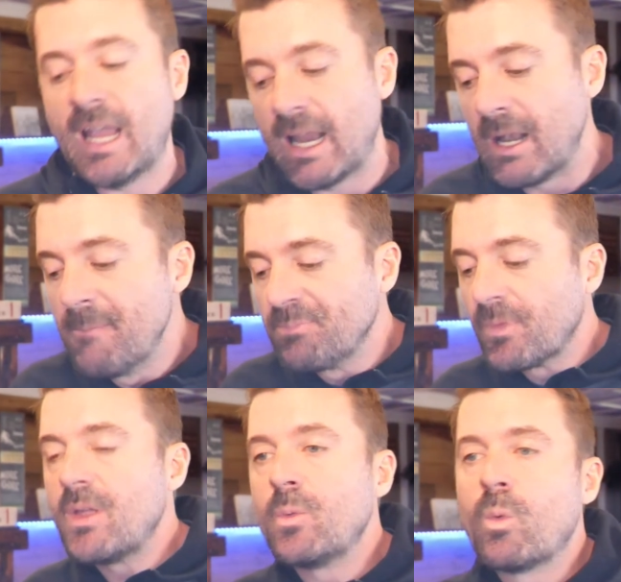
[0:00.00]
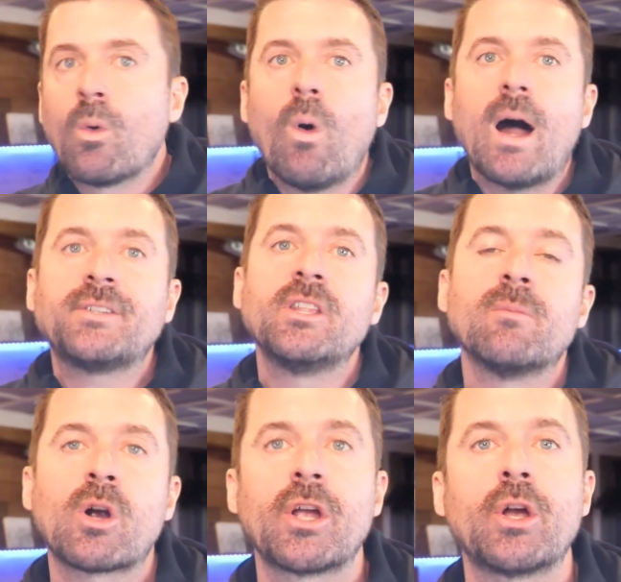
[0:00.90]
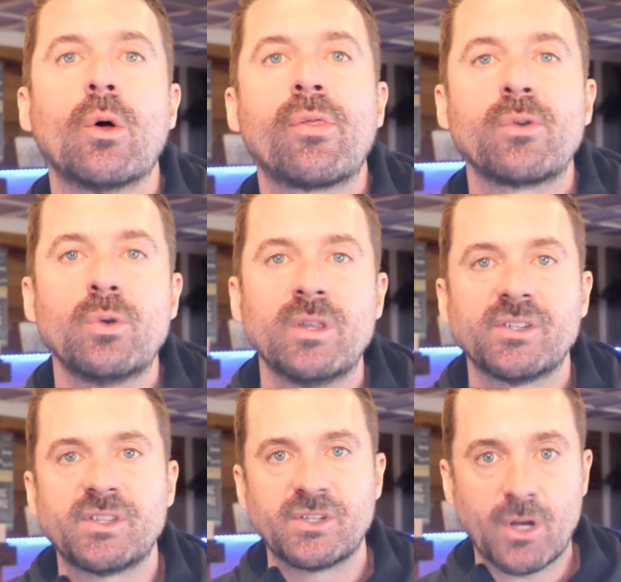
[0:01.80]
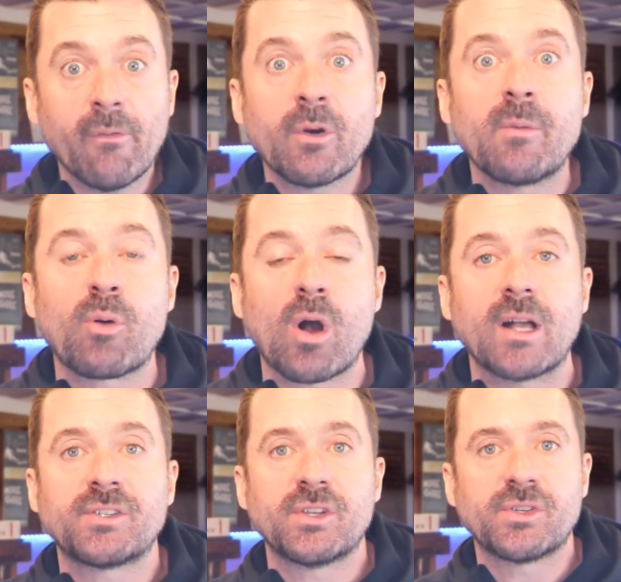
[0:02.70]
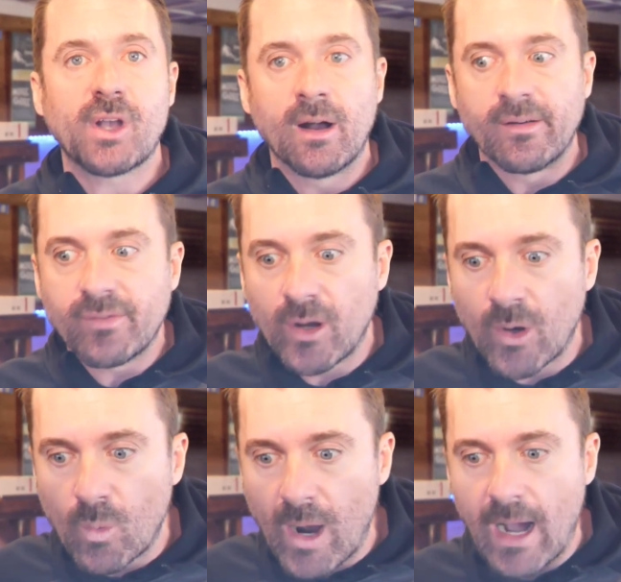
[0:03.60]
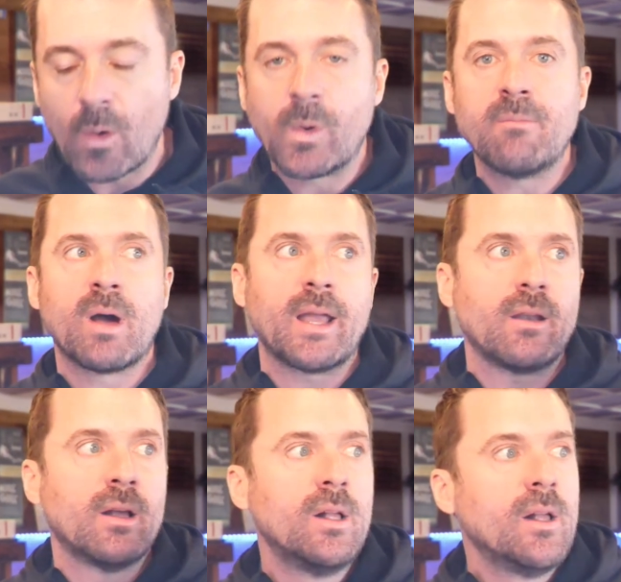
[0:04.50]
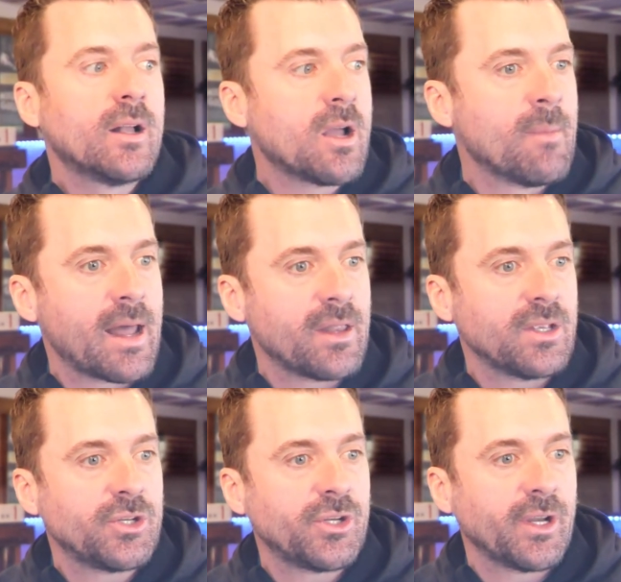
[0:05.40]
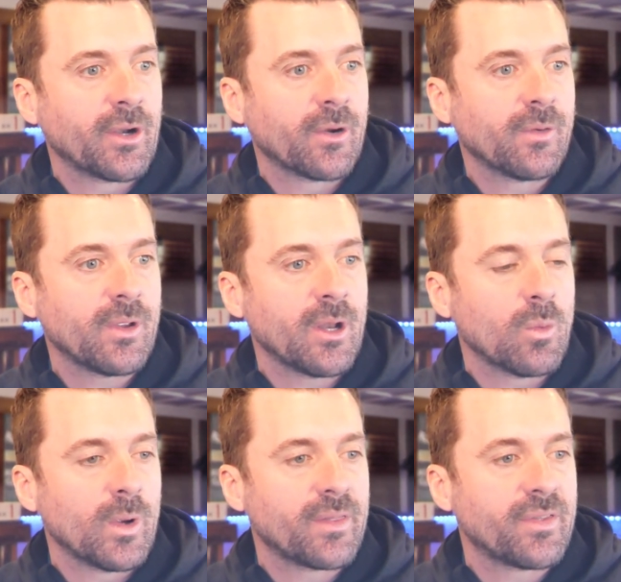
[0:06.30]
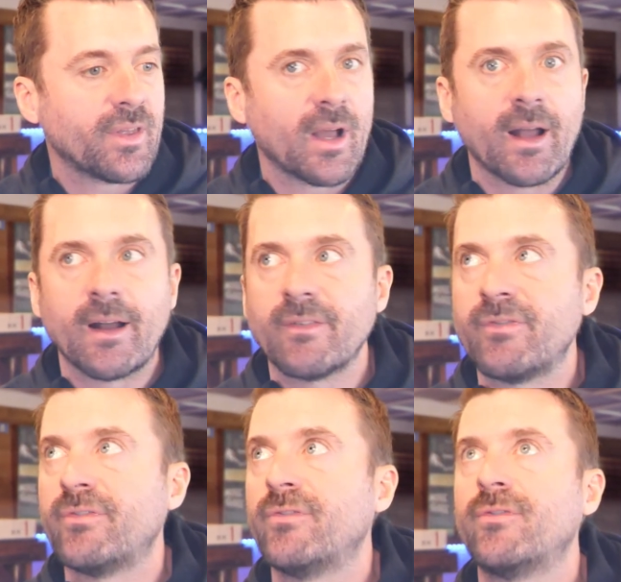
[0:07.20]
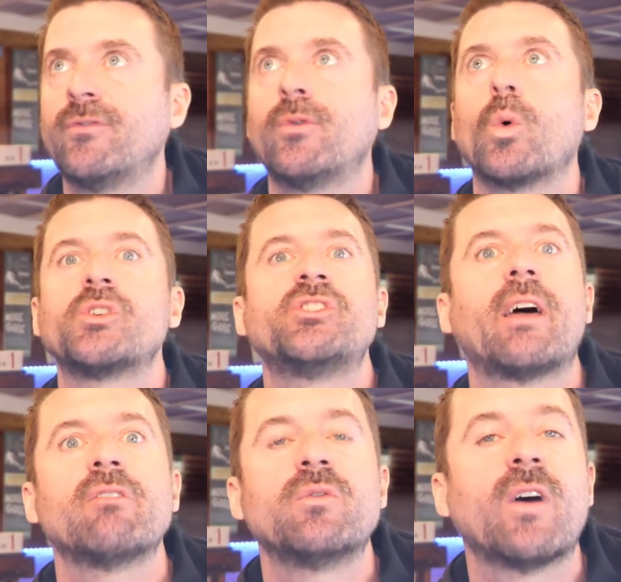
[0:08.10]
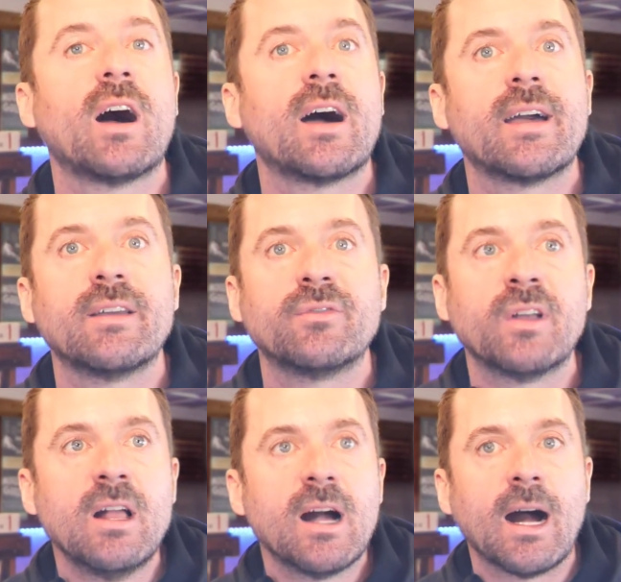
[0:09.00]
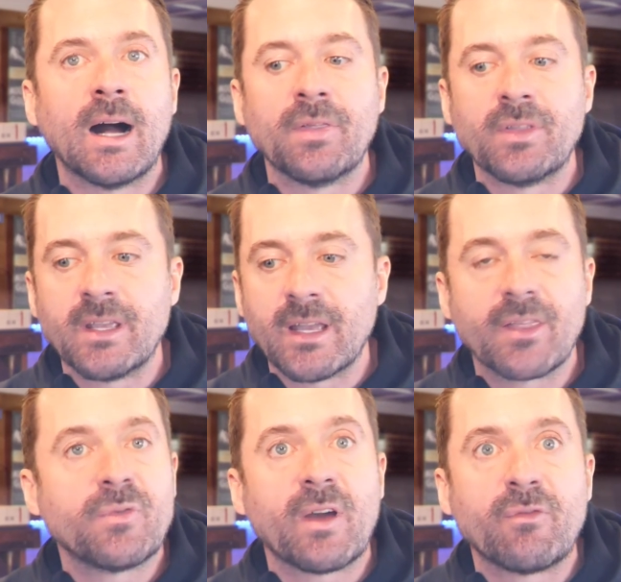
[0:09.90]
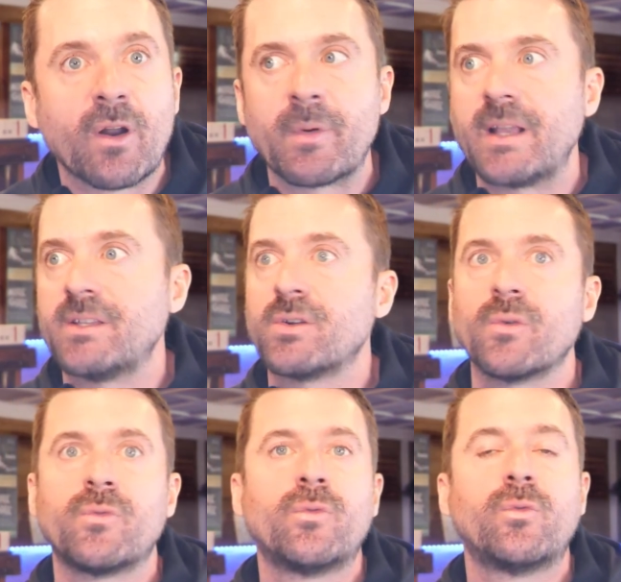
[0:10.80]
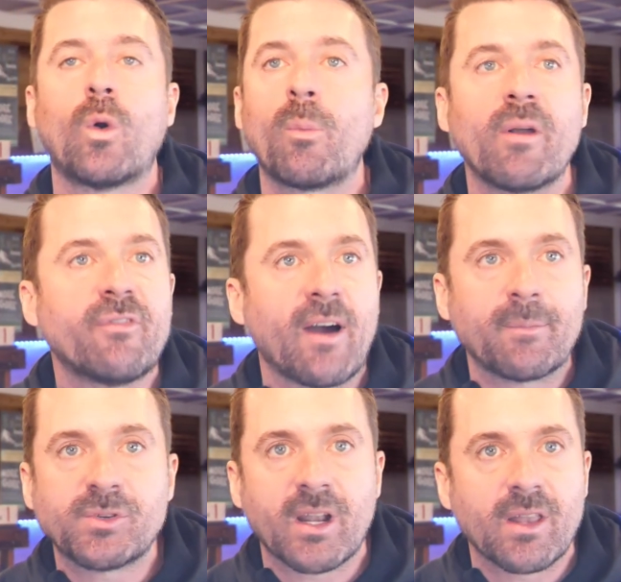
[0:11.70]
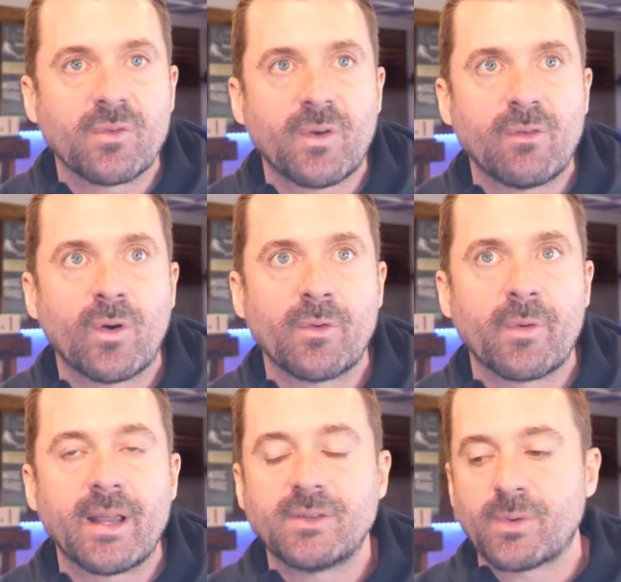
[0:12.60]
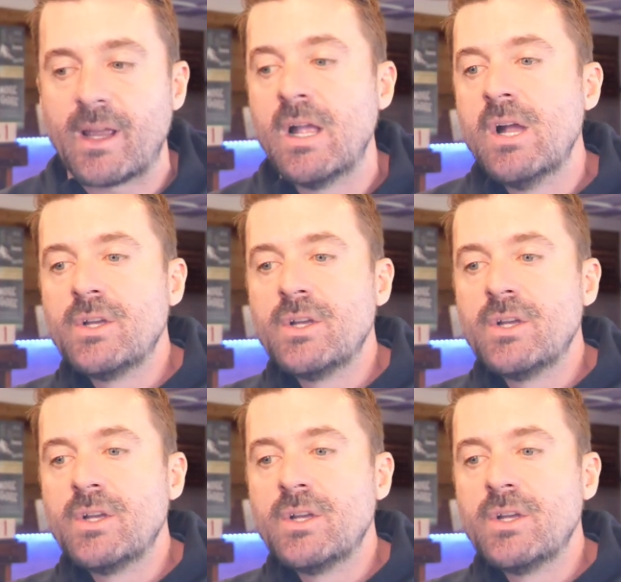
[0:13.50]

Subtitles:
And we're watching the market go through this discovery process of, oh, wow, we might come out of this year, with 4.75 on the Fed fund rates, or 4.5% on the Fed fund rates, right?